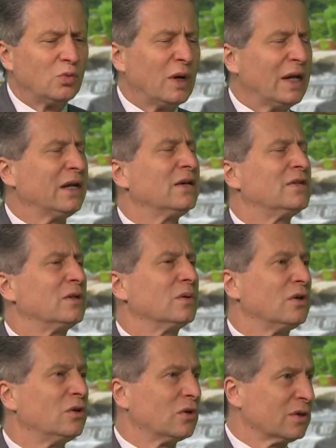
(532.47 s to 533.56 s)
ready to
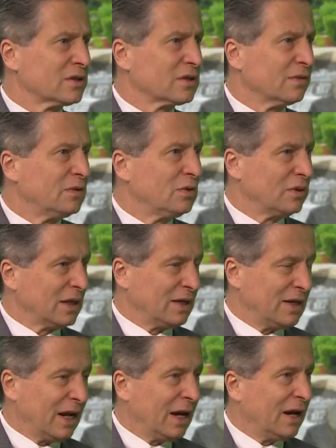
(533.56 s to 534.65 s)
endorse a view that
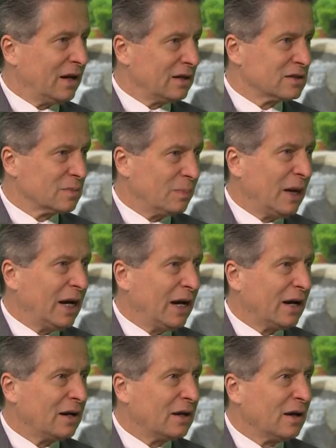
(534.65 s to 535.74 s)
dad is
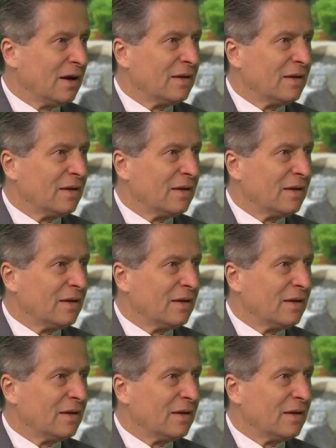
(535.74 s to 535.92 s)
bad